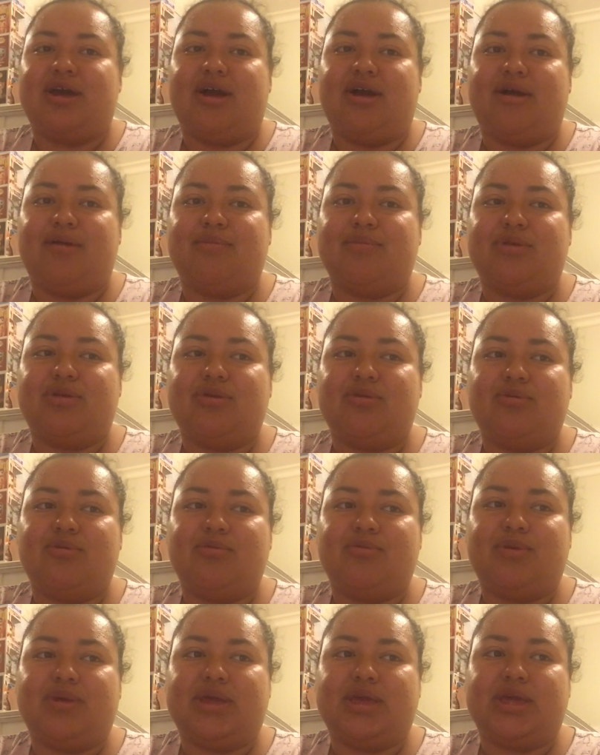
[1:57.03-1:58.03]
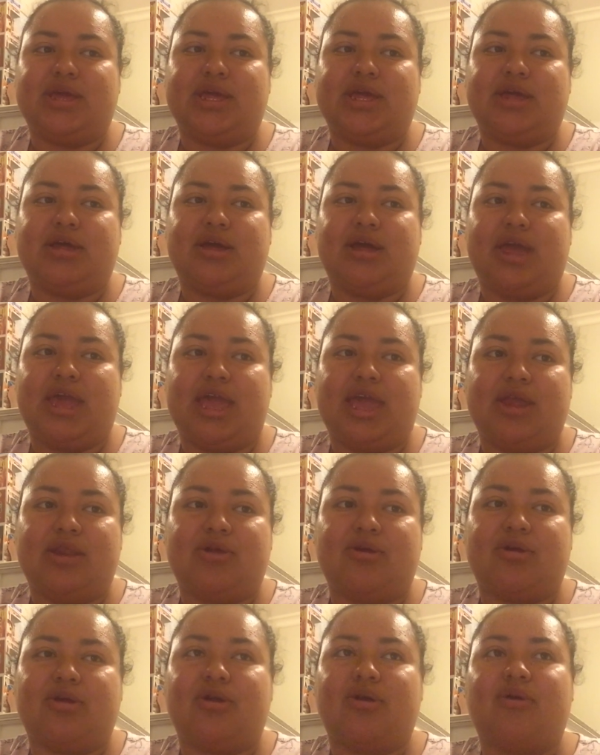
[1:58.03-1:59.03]
Um, you being a
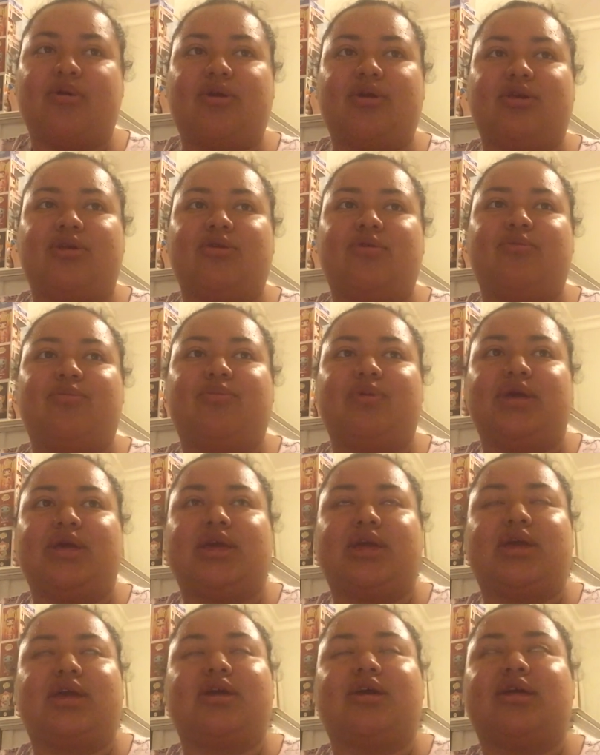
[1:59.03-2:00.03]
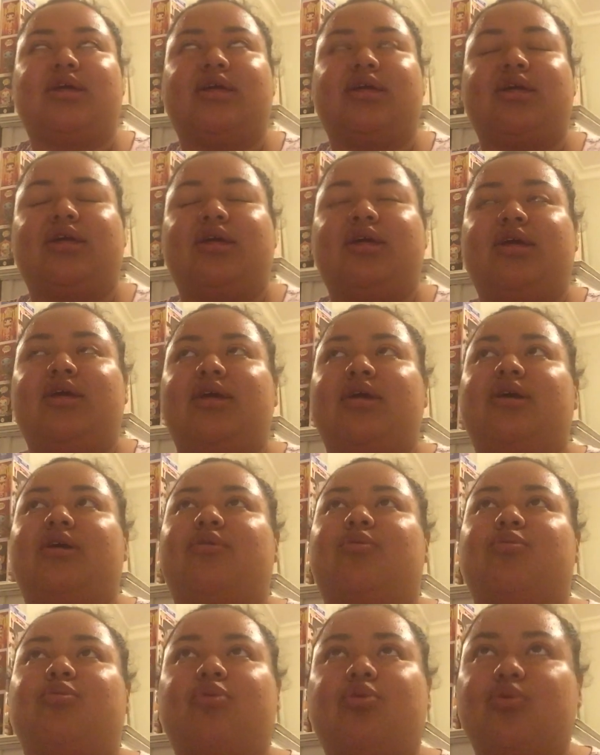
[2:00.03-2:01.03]
hater or you being
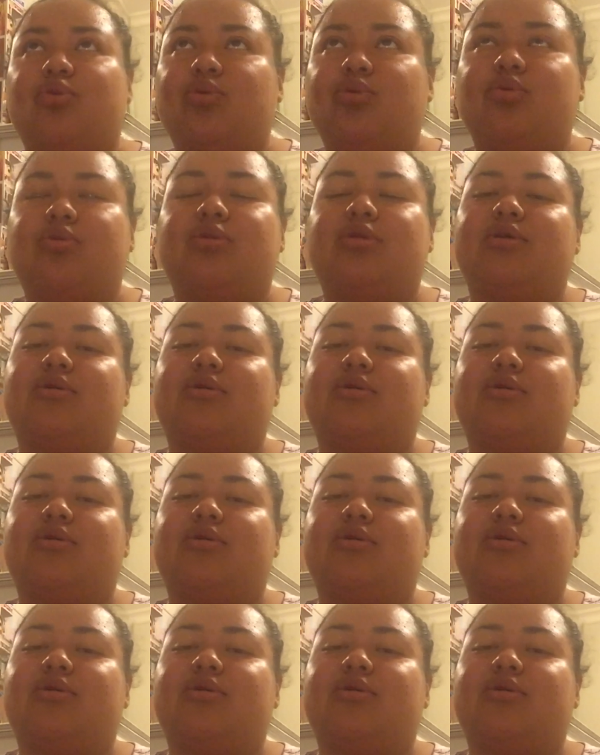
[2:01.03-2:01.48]
rude